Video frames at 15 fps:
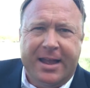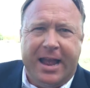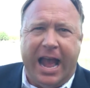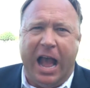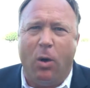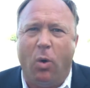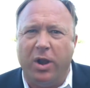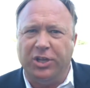
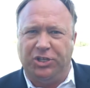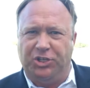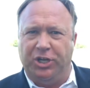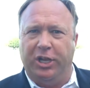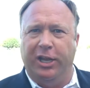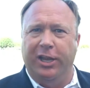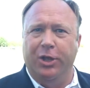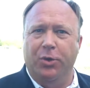I want to
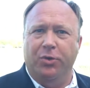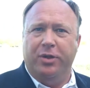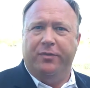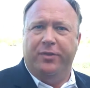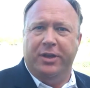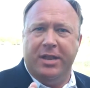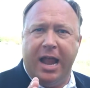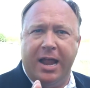salute
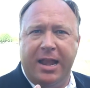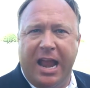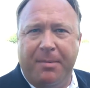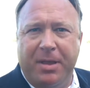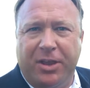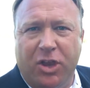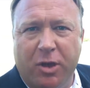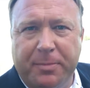the
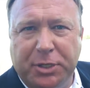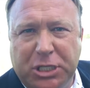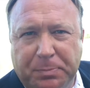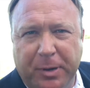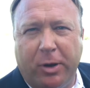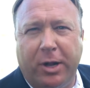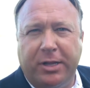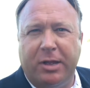dynamic human
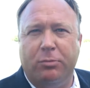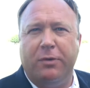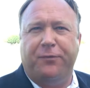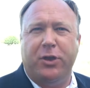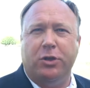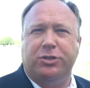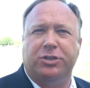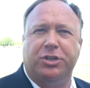spirit that
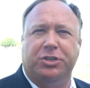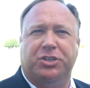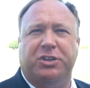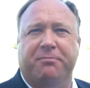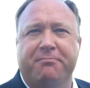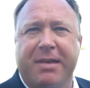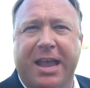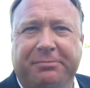refuses to
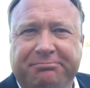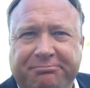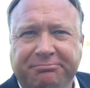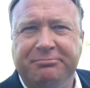submit.